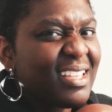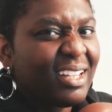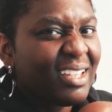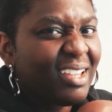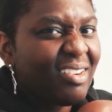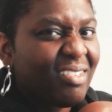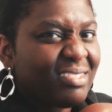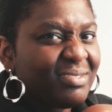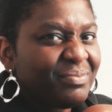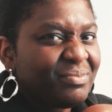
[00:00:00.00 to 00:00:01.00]
to tell it here,
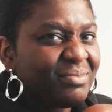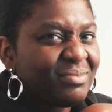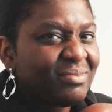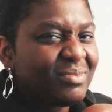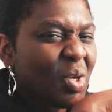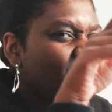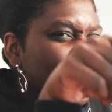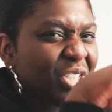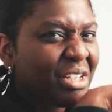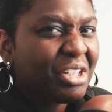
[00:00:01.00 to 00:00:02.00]
or
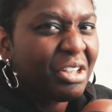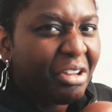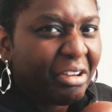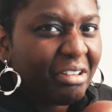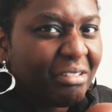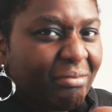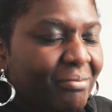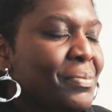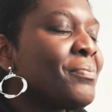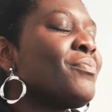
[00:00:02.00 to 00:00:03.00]
else you're not going to look.
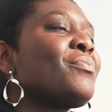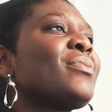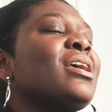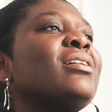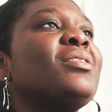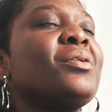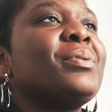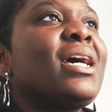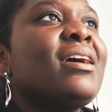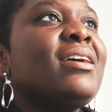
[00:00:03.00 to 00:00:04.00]
No,
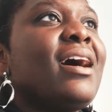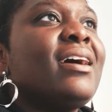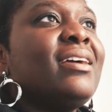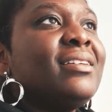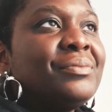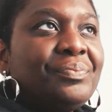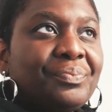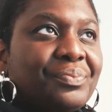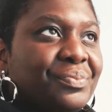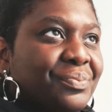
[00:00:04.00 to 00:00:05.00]
but I
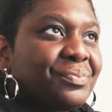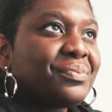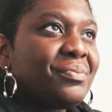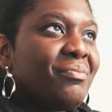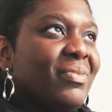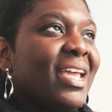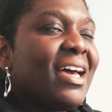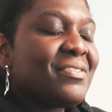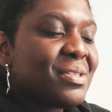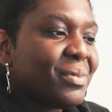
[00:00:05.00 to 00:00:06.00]

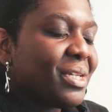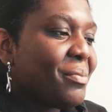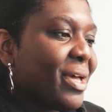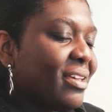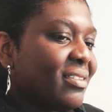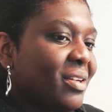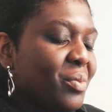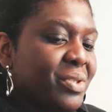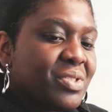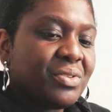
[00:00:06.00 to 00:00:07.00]
have something in my head that I
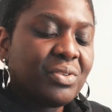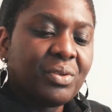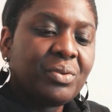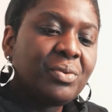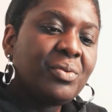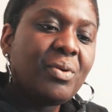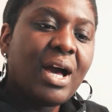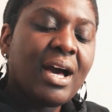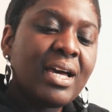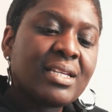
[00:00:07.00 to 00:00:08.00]
want to do.
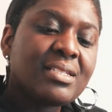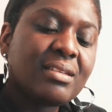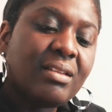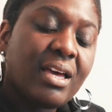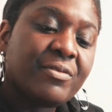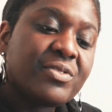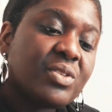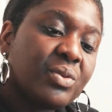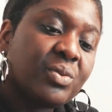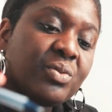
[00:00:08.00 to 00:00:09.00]
I still have
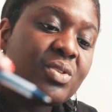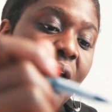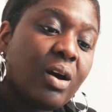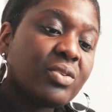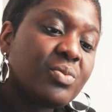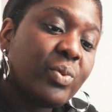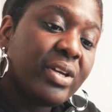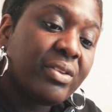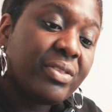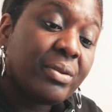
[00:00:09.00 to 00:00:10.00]
to talk
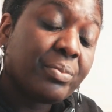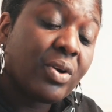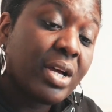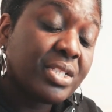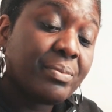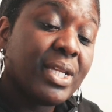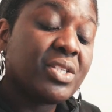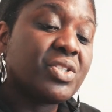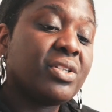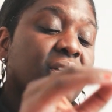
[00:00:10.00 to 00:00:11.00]
with the project
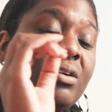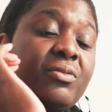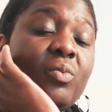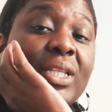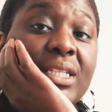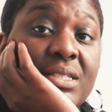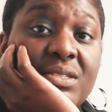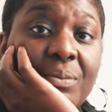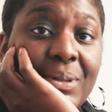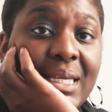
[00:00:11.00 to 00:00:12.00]
manager of what needs
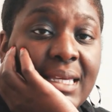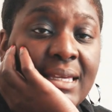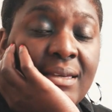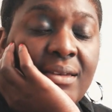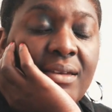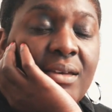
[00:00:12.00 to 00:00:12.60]
to be